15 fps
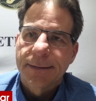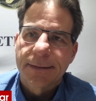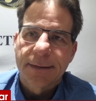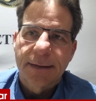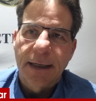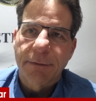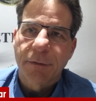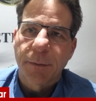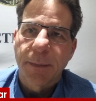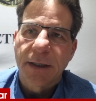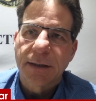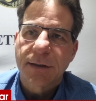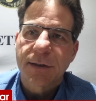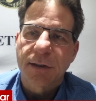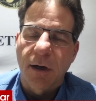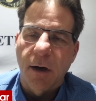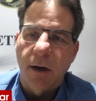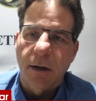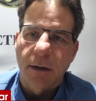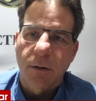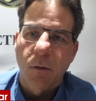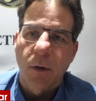governments
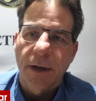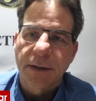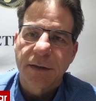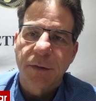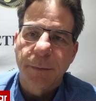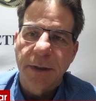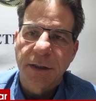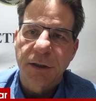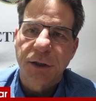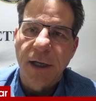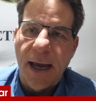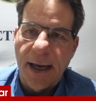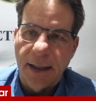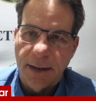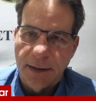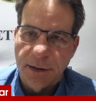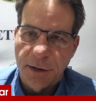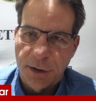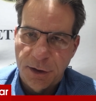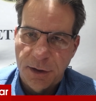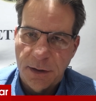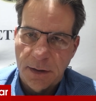are going to be
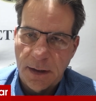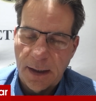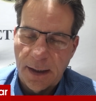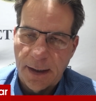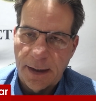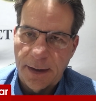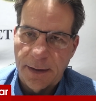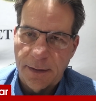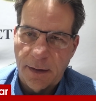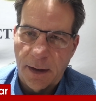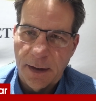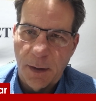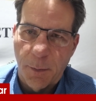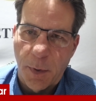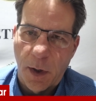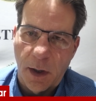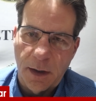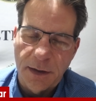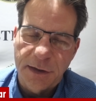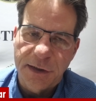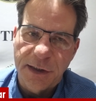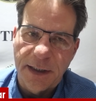challenged on a
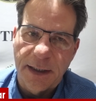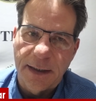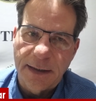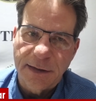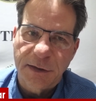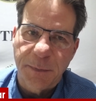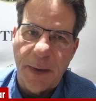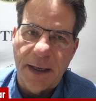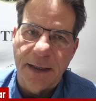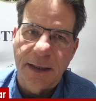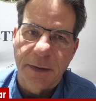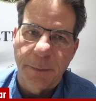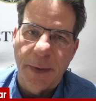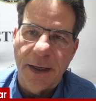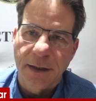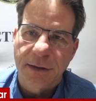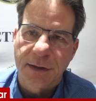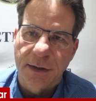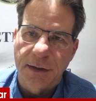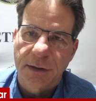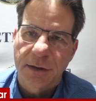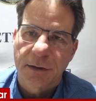policy and a spending
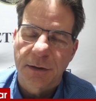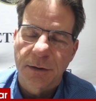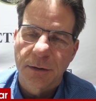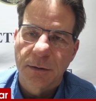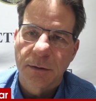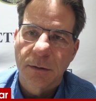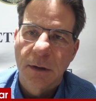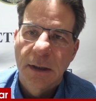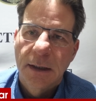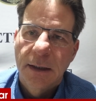basis to